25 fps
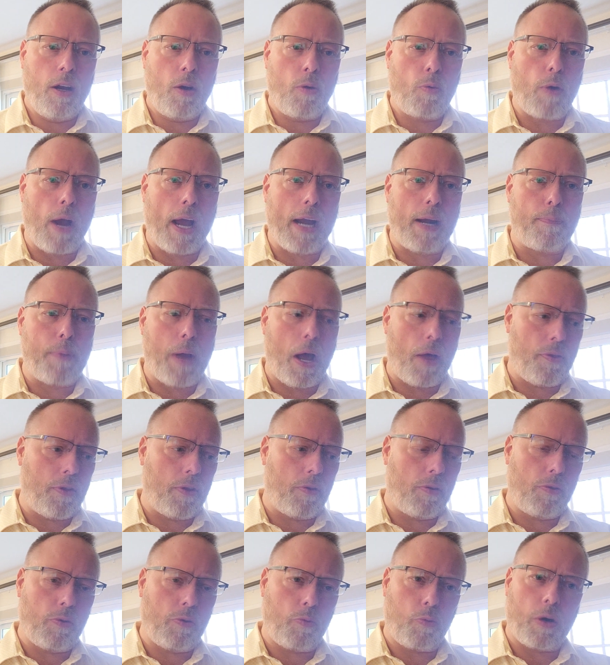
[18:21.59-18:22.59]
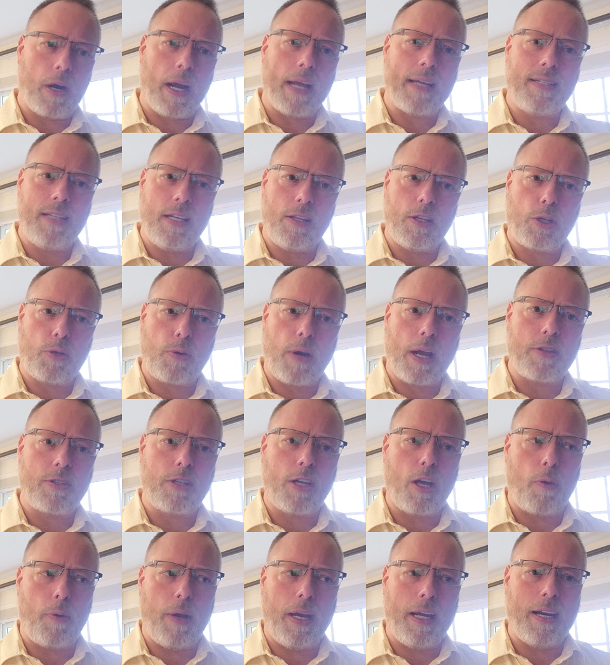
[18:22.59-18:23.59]
write about where I see the trends
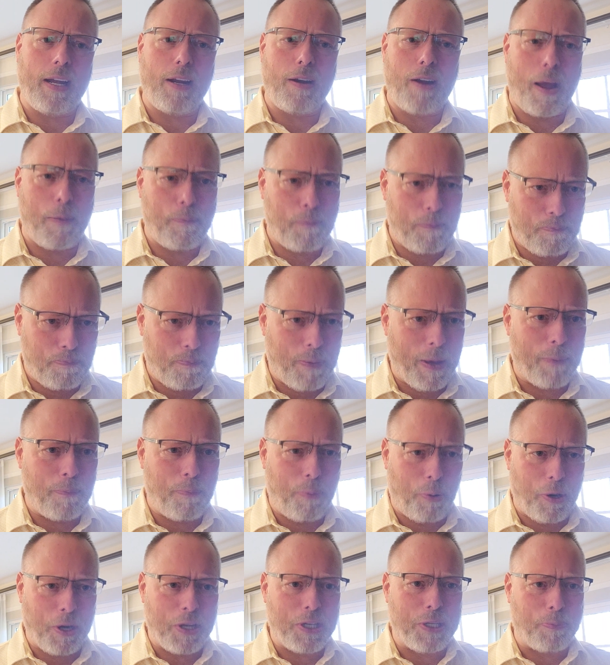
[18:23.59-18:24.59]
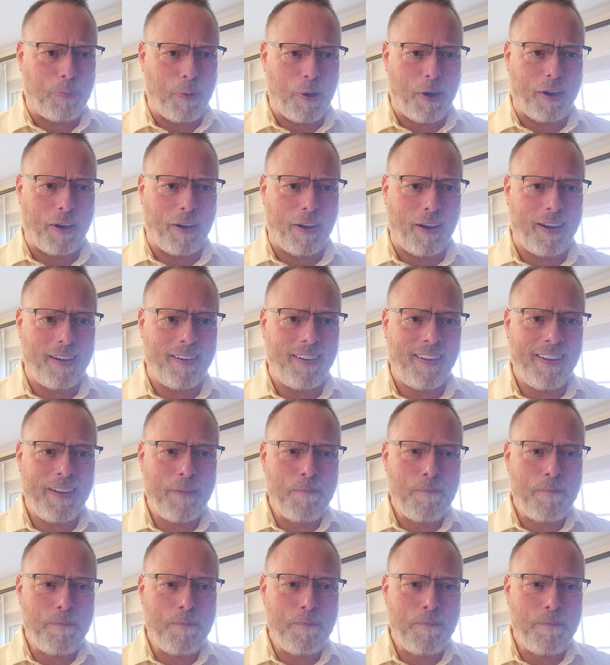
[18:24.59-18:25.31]
going, and I've been pretty spot on.